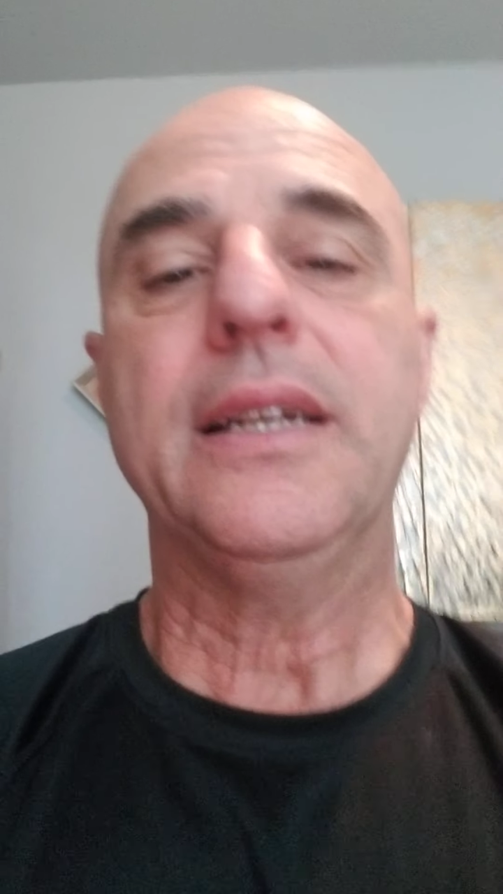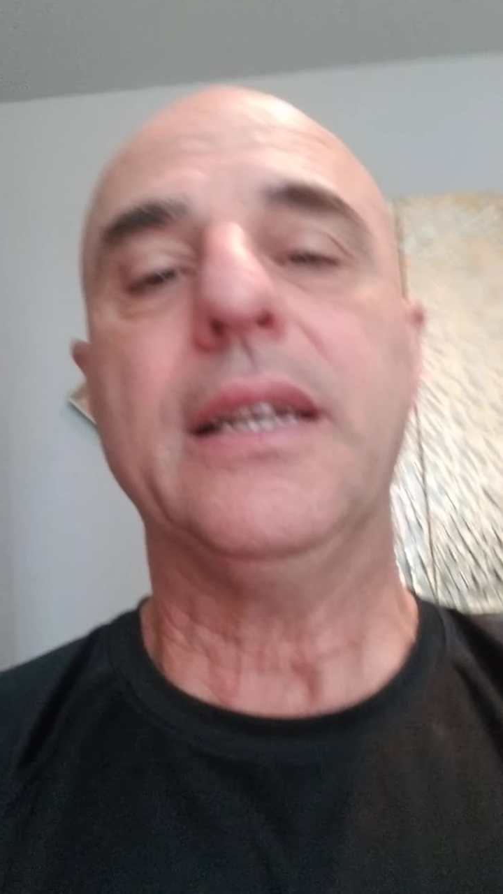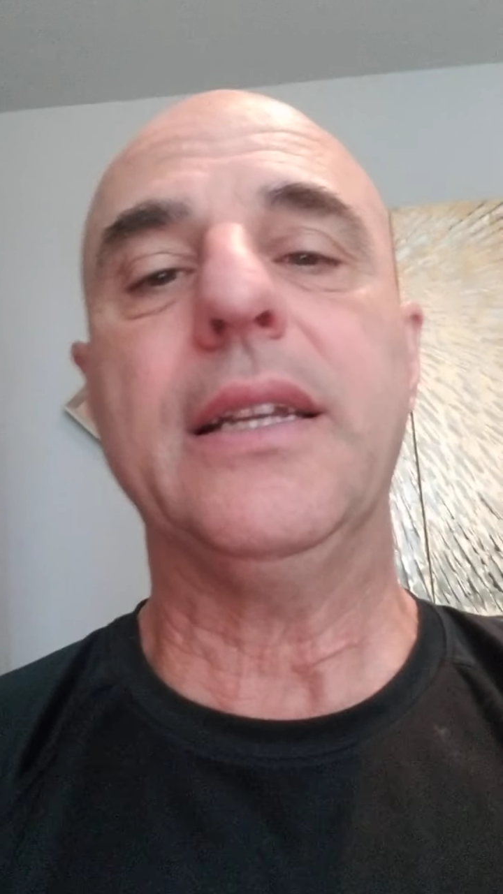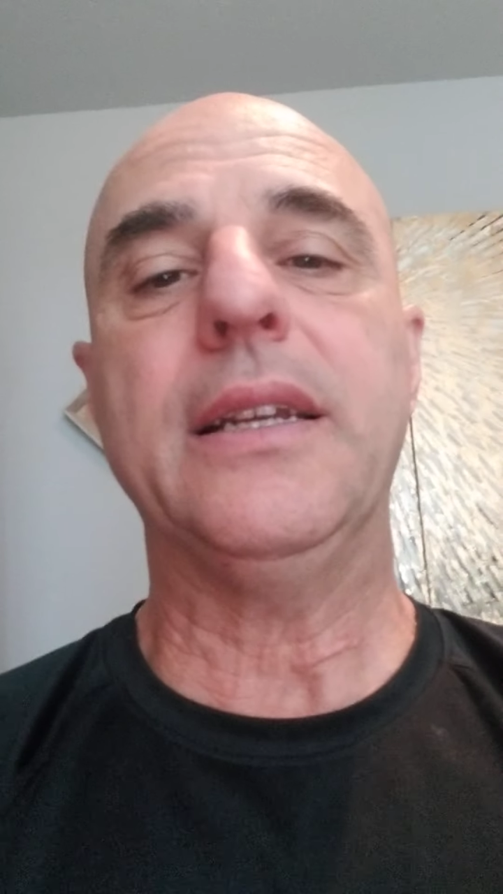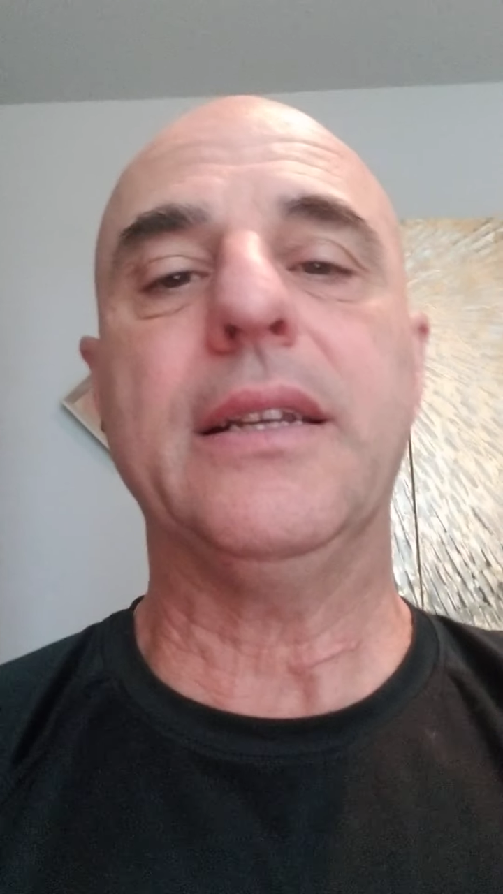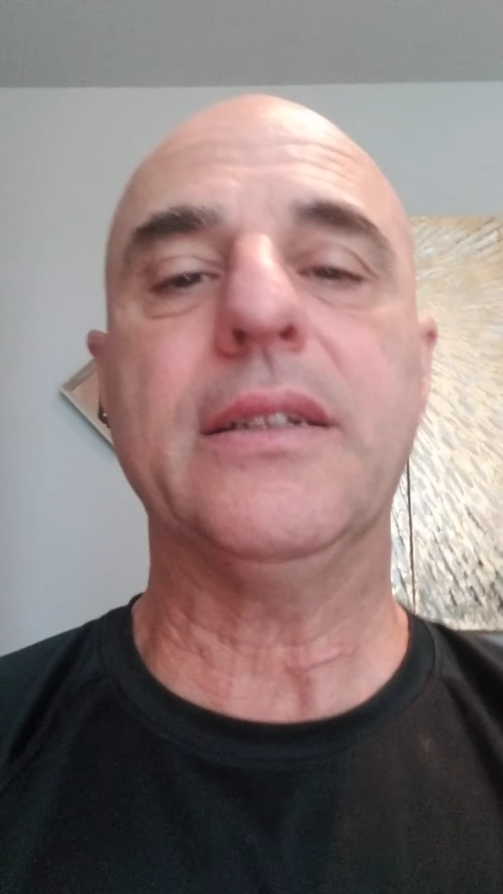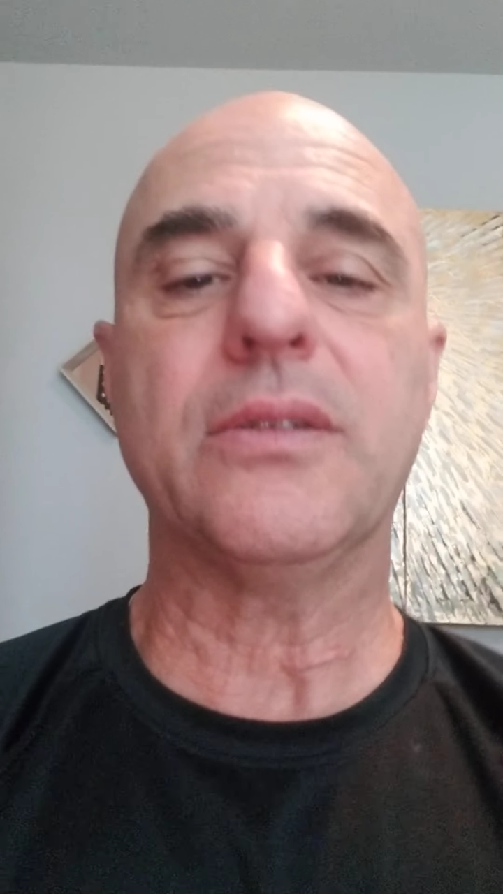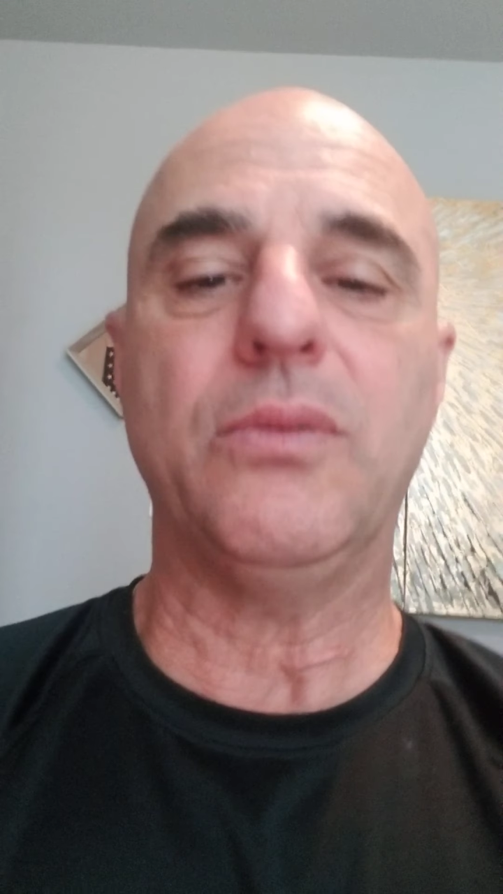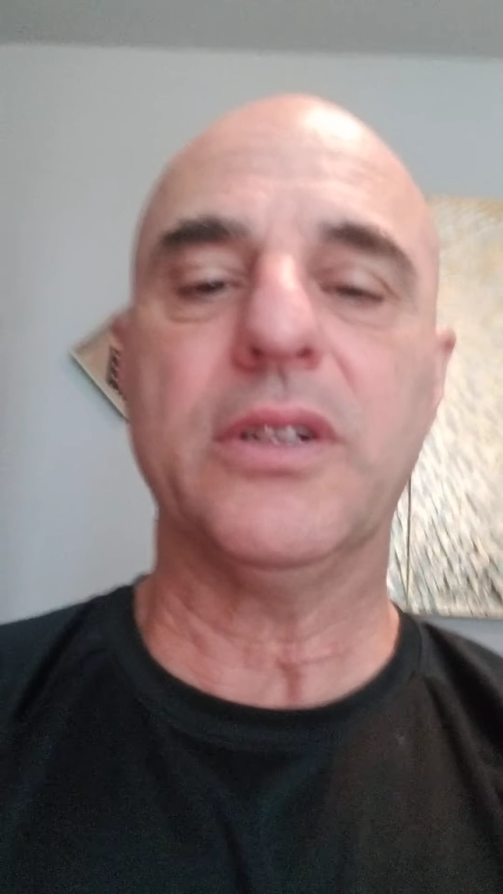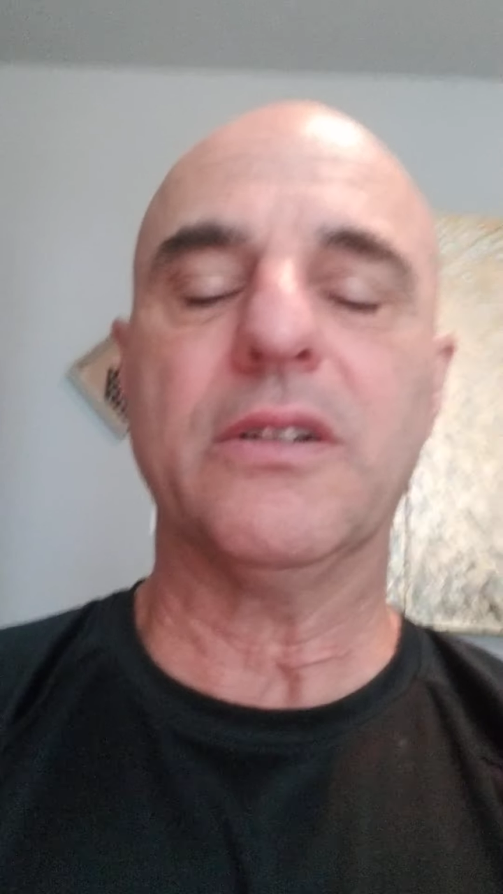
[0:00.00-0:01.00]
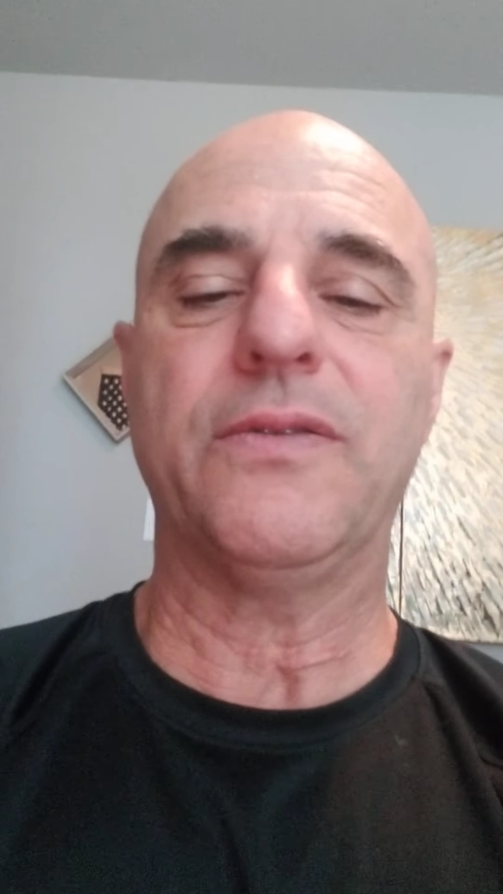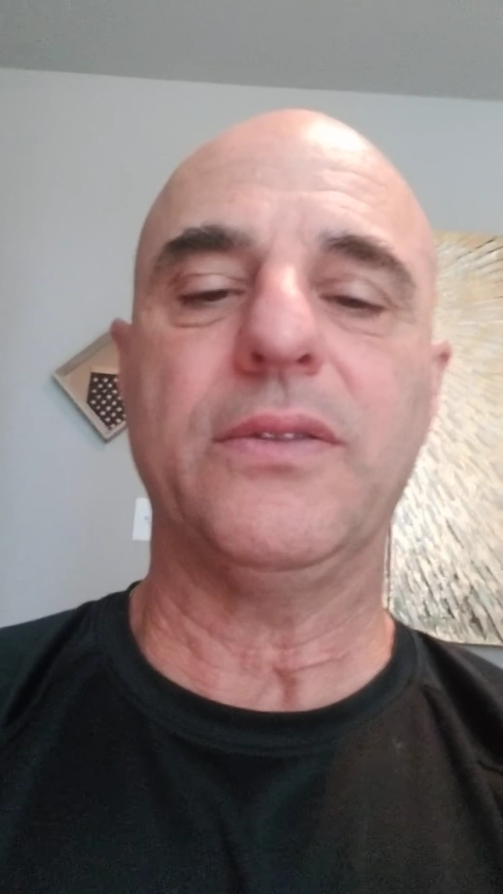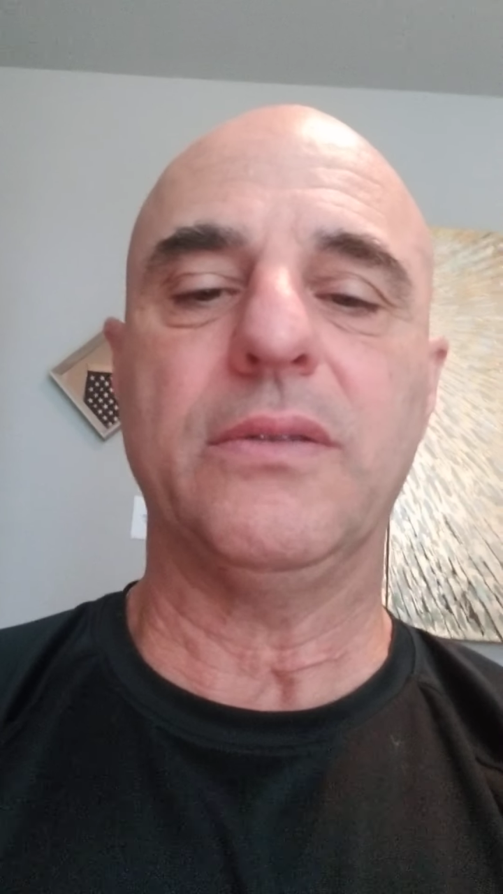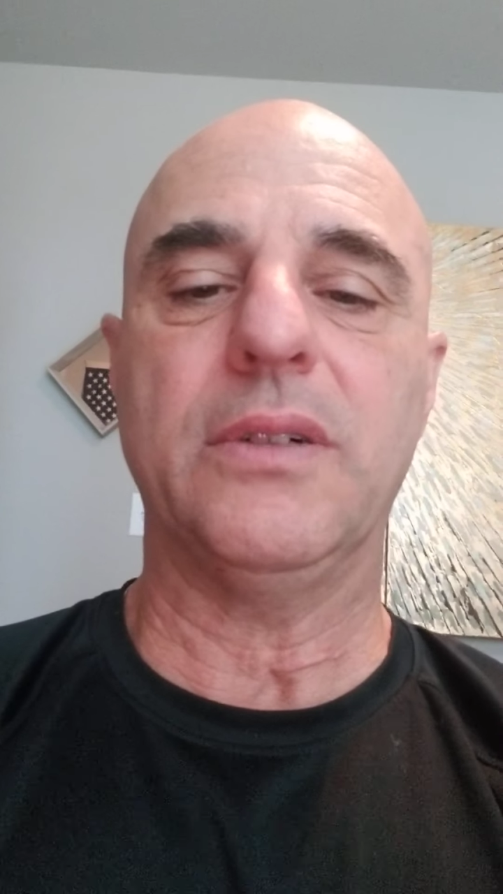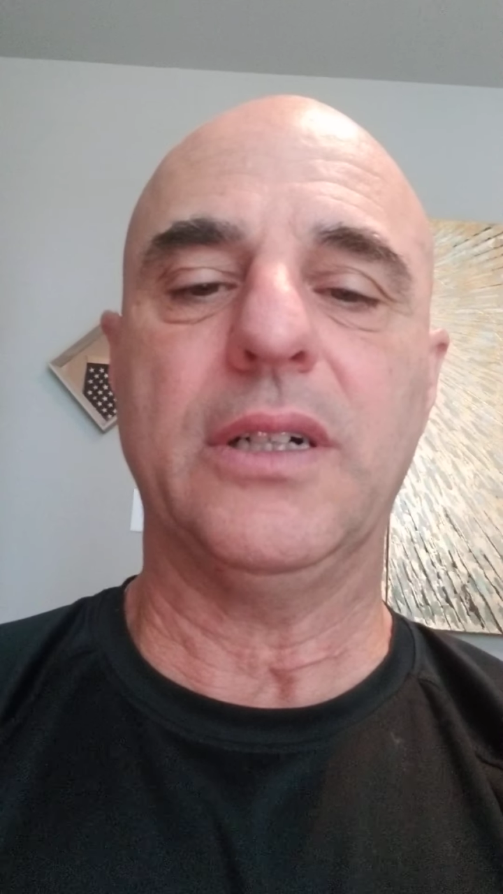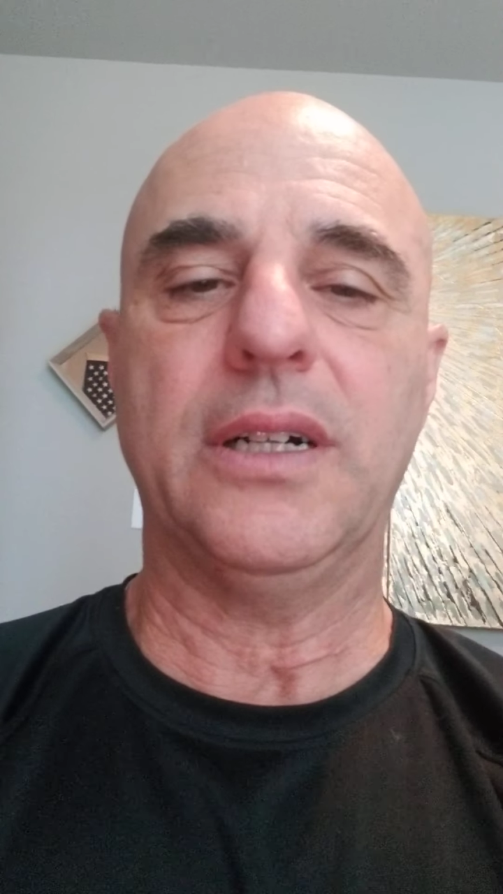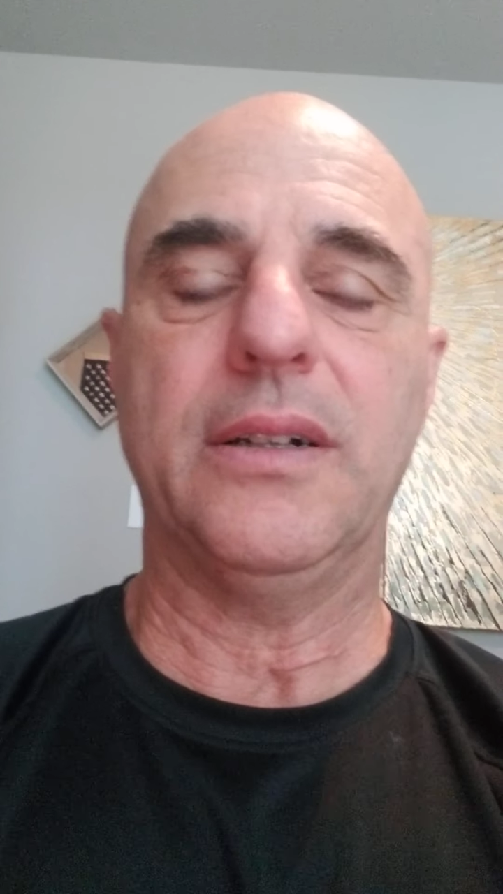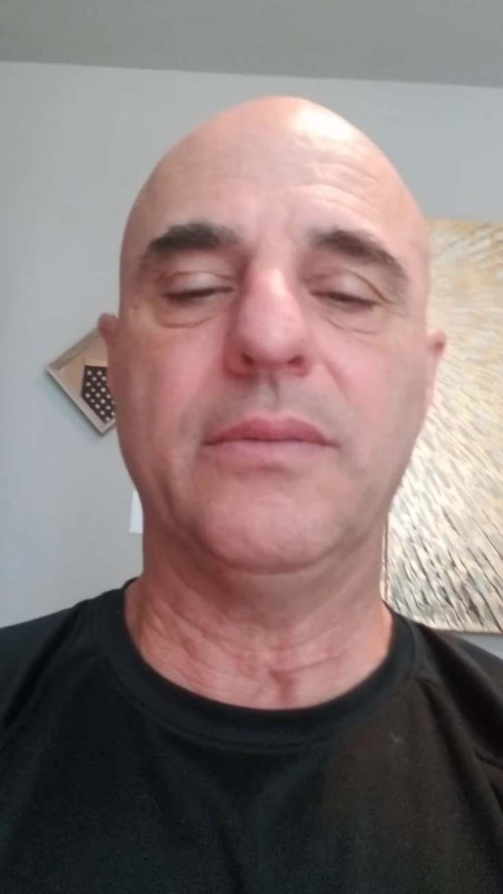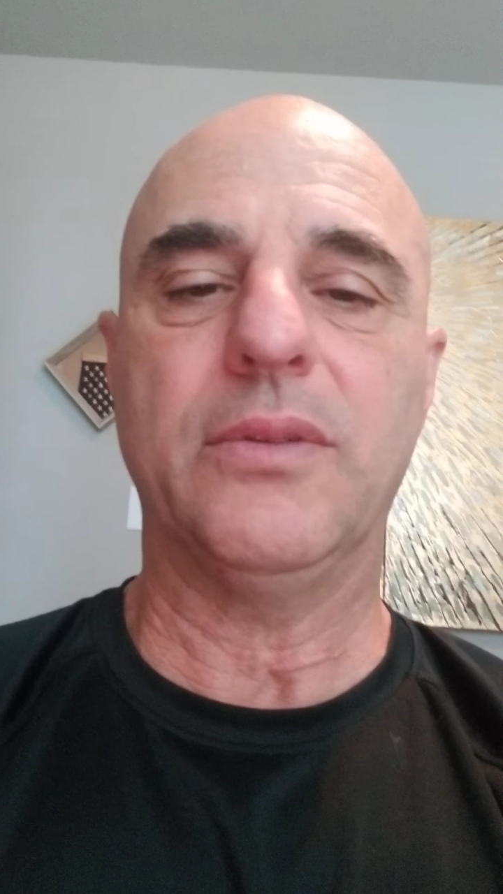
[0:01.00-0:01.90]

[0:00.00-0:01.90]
it, it is a wonderful uh,